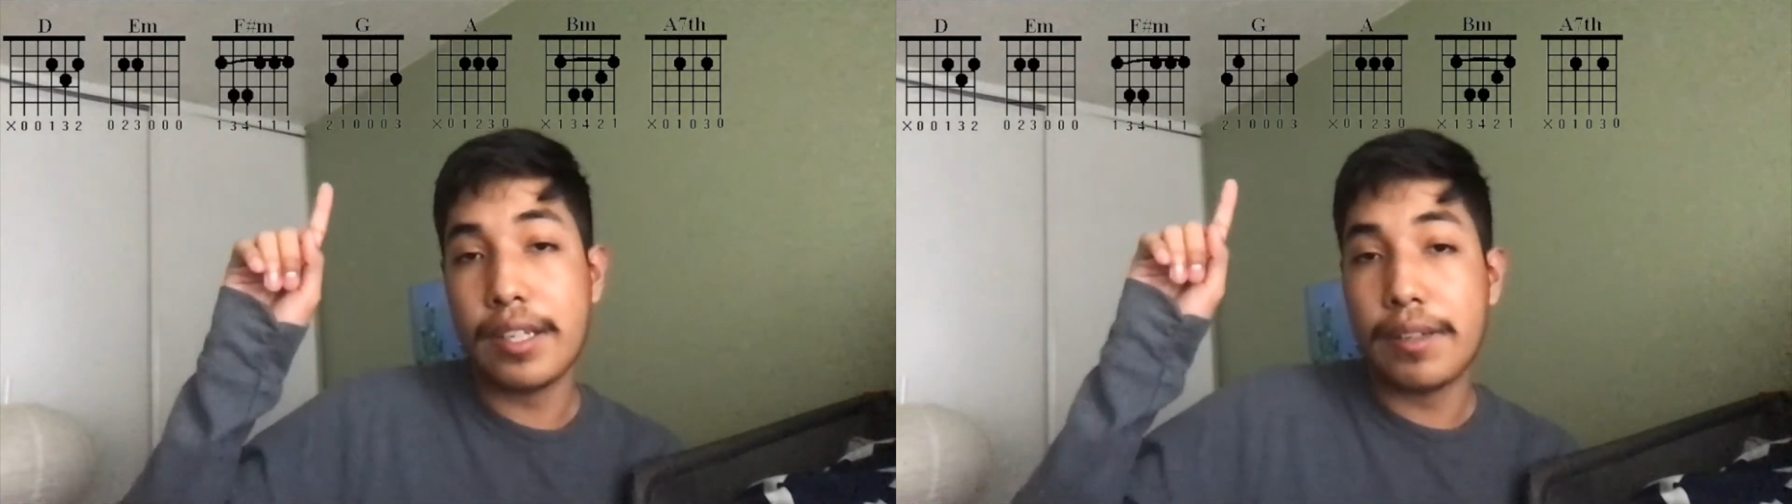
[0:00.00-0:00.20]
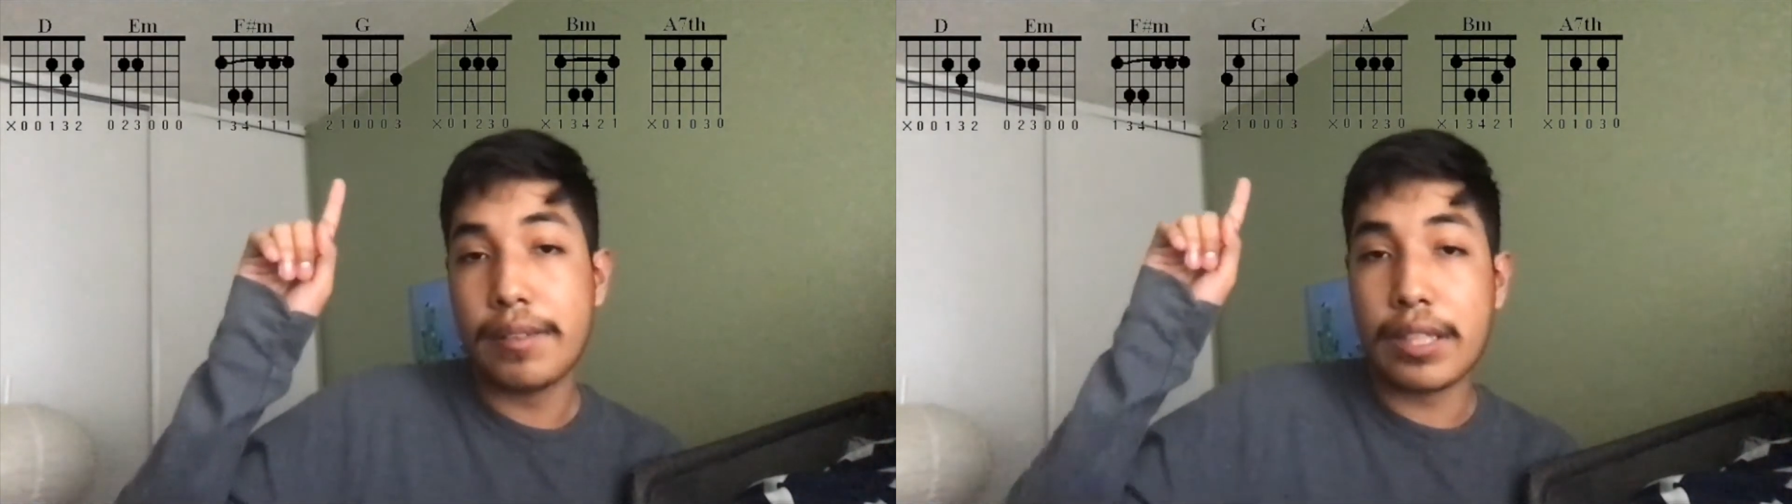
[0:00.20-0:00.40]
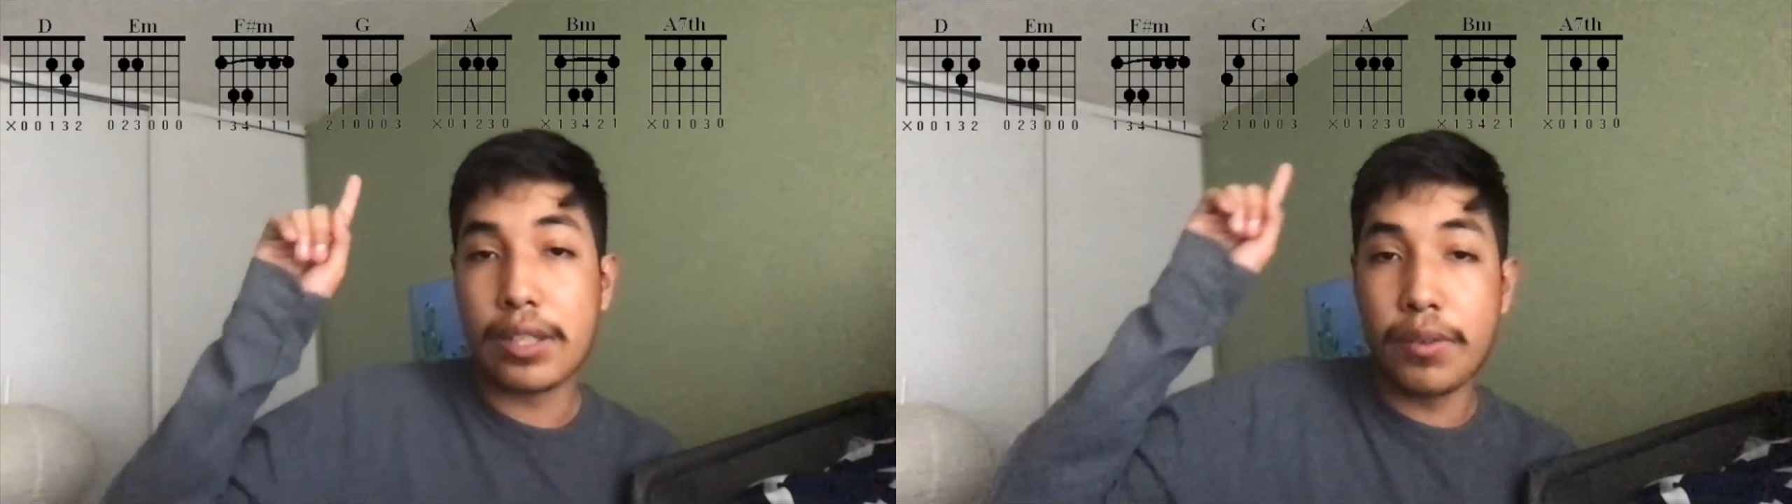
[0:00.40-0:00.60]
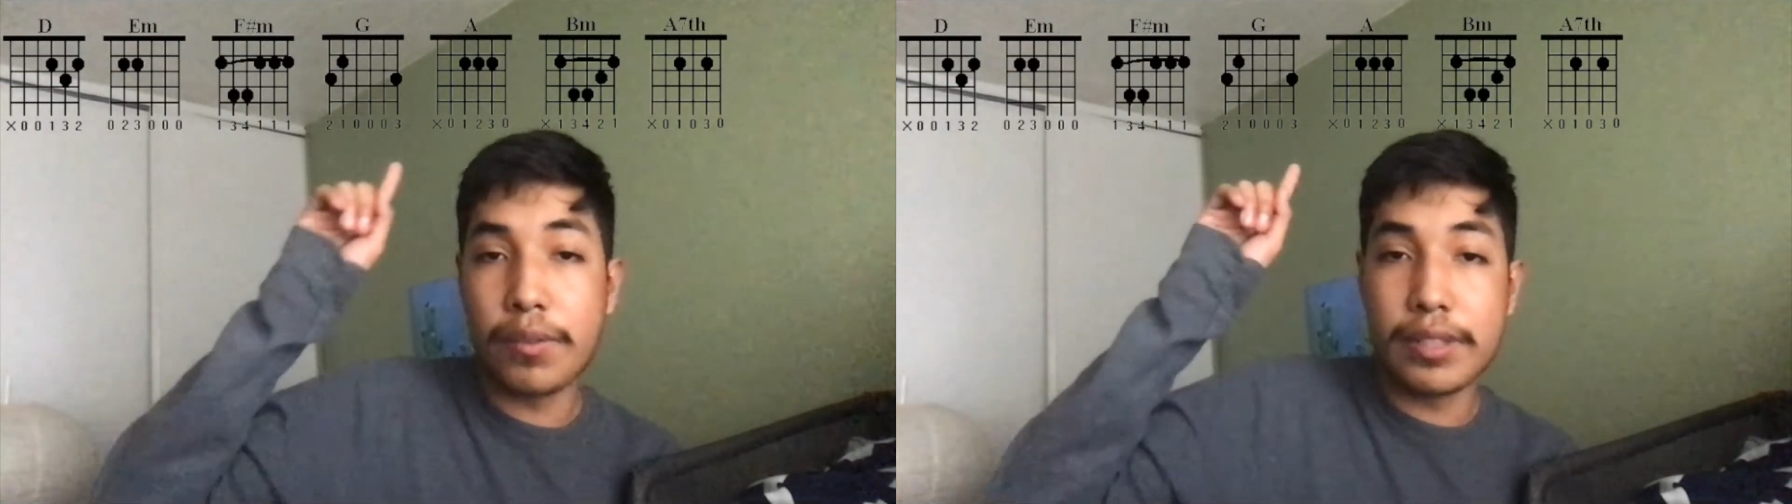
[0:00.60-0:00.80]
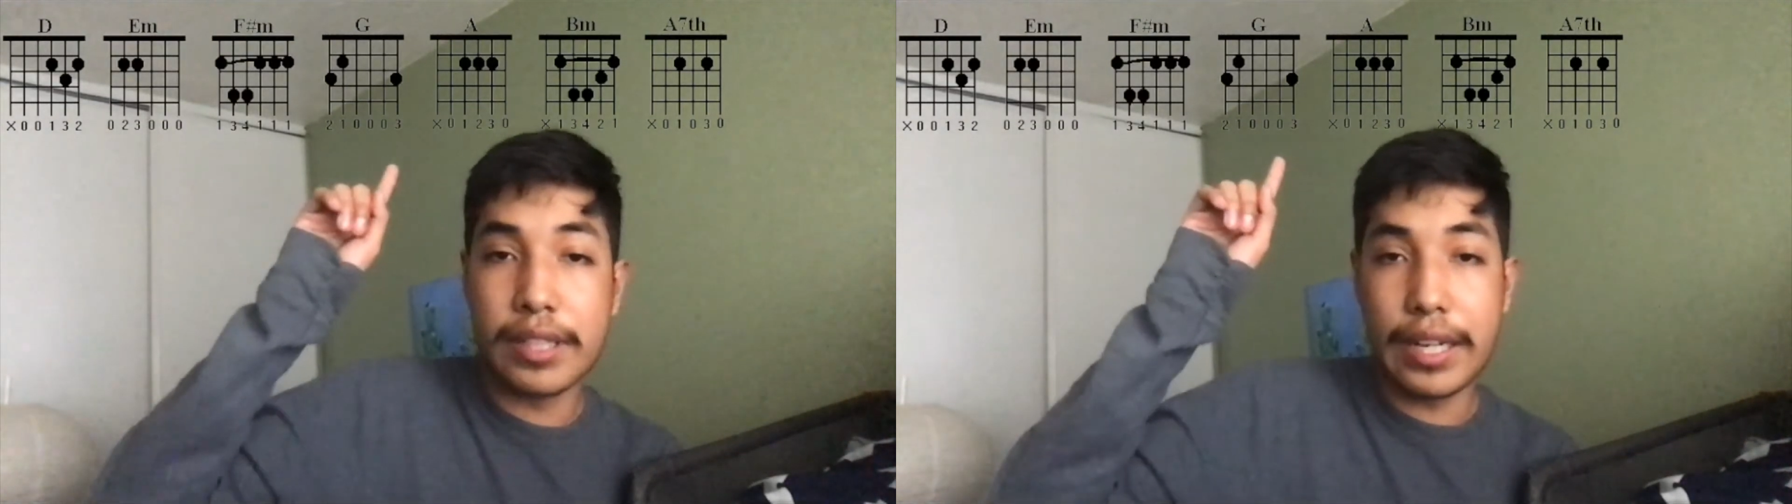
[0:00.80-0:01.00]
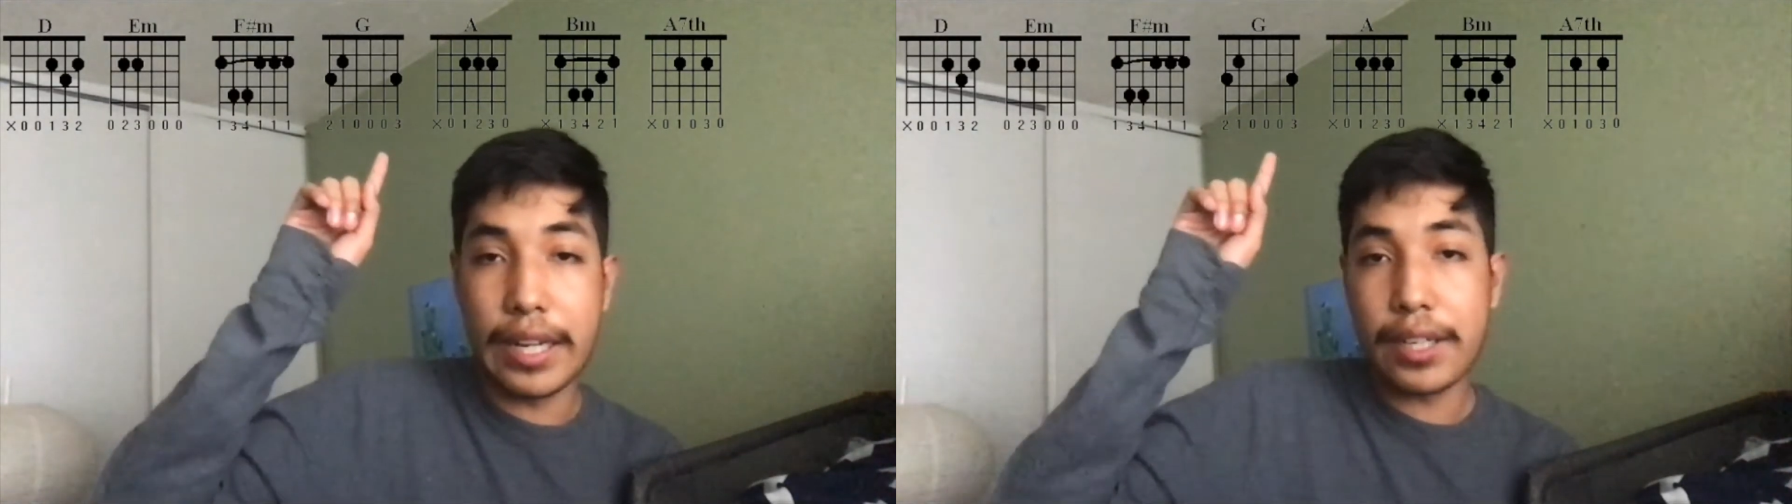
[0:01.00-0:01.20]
We're gonna go over the A